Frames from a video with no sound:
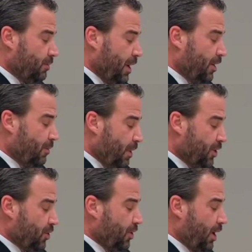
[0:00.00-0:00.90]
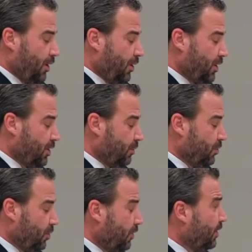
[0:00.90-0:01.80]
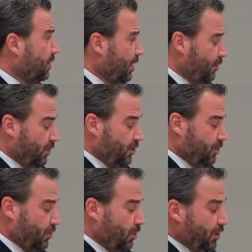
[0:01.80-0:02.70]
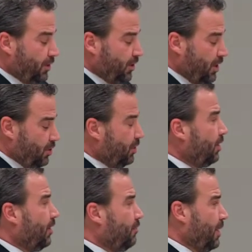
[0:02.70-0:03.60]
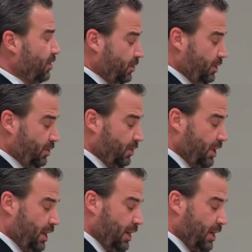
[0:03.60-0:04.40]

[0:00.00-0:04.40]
to better measure our customer service efforts through utilization of metrics.